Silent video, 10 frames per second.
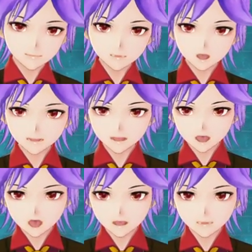So
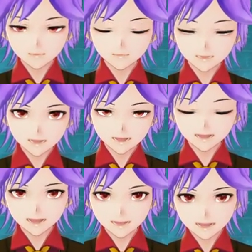if you can
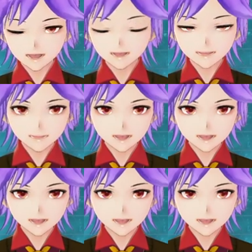get to that tele